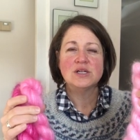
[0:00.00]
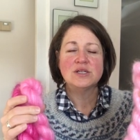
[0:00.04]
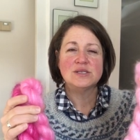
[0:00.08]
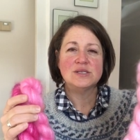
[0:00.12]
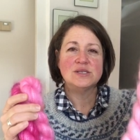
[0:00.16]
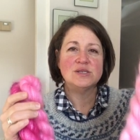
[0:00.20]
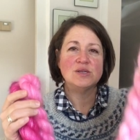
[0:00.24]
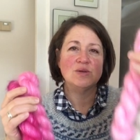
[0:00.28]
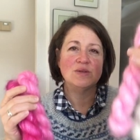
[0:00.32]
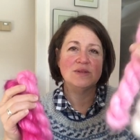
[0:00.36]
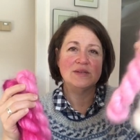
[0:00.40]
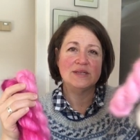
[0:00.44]

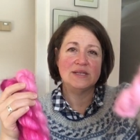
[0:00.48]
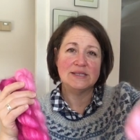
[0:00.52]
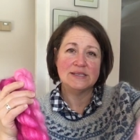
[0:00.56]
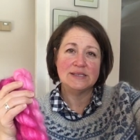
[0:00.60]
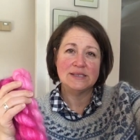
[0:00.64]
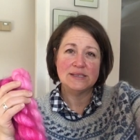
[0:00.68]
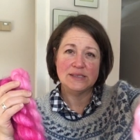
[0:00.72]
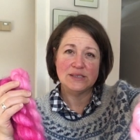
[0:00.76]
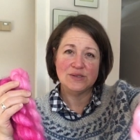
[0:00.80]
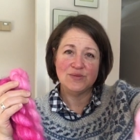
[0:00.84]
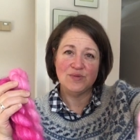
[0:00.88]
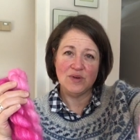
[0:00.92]
So this
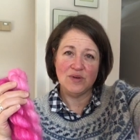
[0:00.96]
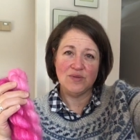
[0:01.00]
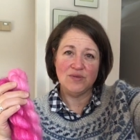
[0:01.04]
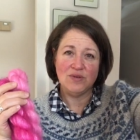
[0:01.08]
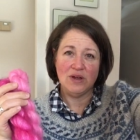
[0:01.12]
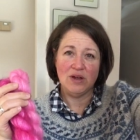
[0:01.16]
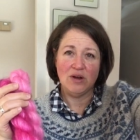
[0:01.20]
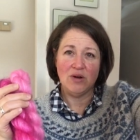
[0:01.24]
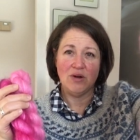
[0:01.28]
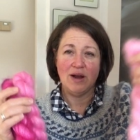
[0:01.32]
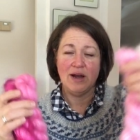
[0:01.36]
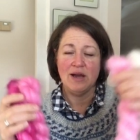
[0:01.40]
is
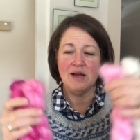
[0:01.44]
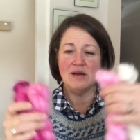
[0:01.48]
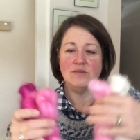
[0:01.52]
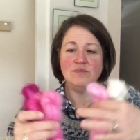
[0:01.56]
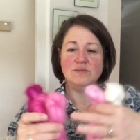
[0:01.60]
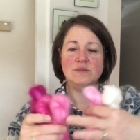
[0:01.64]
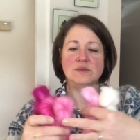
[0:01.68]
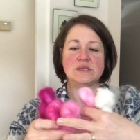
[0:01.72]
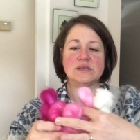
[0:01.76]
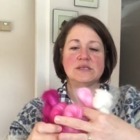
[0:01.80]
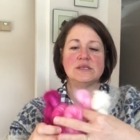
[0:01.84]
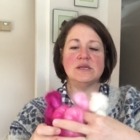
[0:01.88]
50
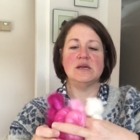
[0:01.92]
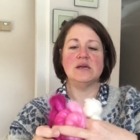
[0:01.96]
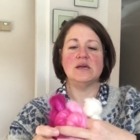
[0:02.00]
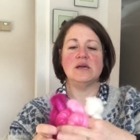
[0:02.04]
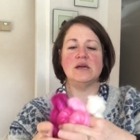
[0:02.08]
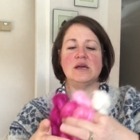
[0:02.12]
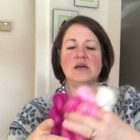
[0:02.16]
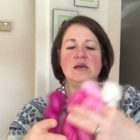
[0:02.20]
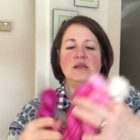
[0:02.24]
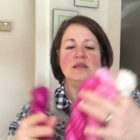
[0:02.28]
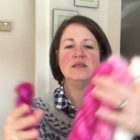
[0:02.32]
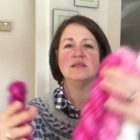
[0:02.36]
grams
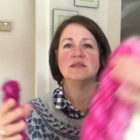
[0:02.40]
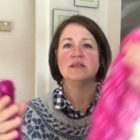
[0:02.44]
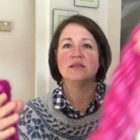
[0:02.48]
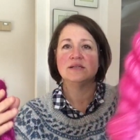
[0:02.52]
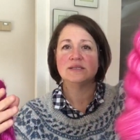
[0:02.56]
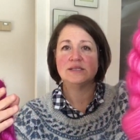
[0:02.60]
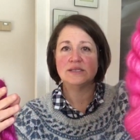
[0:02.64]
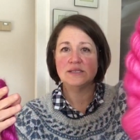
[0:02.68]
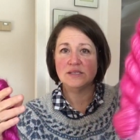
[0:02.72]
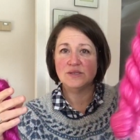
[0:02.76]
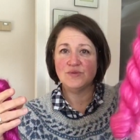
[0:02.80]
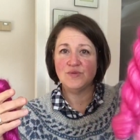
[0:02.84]
and
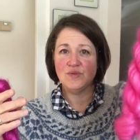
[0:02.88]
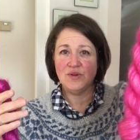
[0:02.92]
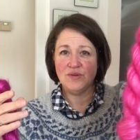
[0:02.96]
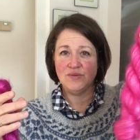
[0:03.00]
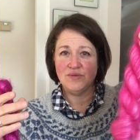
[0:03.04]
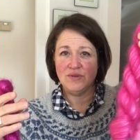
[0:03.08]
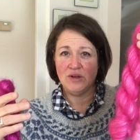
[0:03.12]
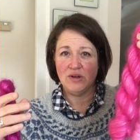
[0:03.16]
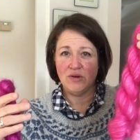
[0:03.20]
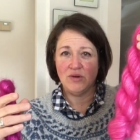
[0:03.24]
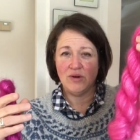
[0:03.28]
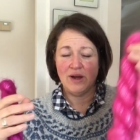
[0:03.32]
this is
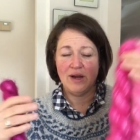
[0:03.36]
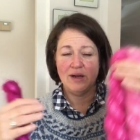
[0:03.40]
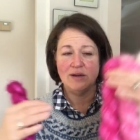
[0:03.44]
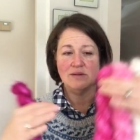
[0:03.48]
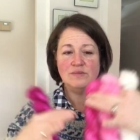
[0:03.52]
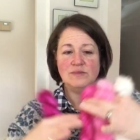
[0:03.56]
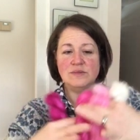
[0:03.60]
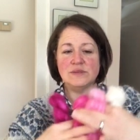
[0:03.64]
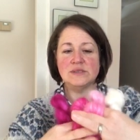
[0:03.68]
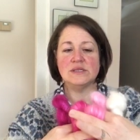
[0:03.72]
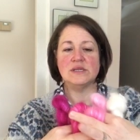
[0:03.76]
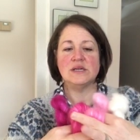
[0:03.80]
50
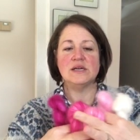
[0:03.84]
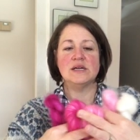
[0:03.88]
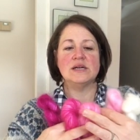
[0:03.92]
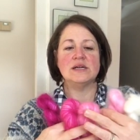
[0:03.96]
grams.